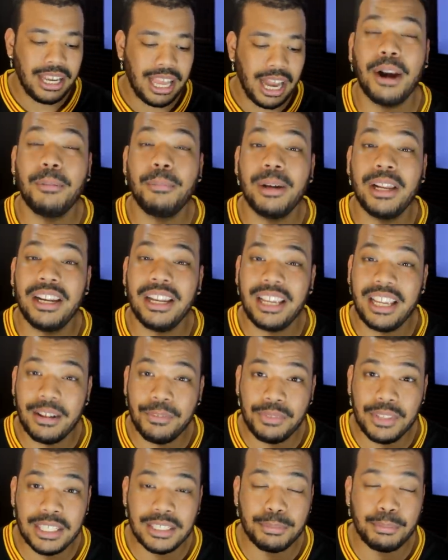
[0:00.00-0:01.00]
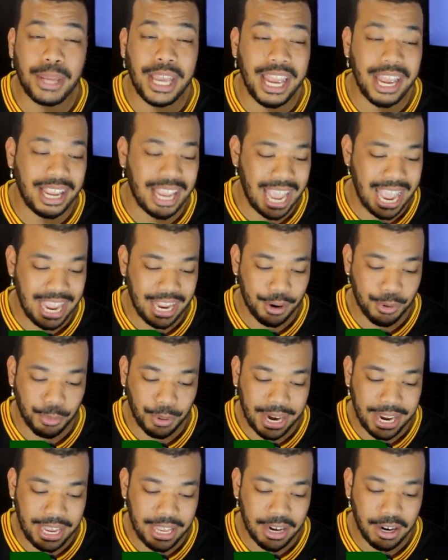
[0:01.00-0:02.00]
And I'm going to give this pick a
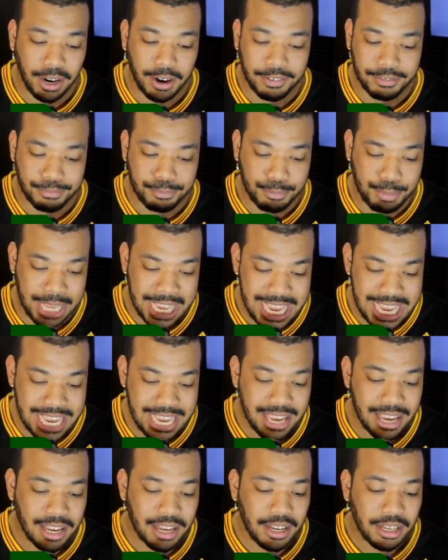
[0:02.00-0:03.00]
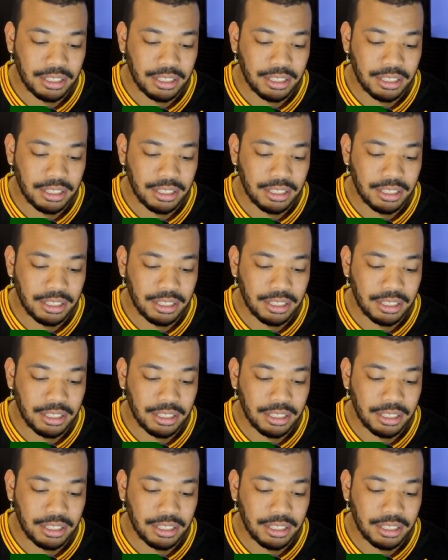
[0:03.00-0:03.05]
grade of B.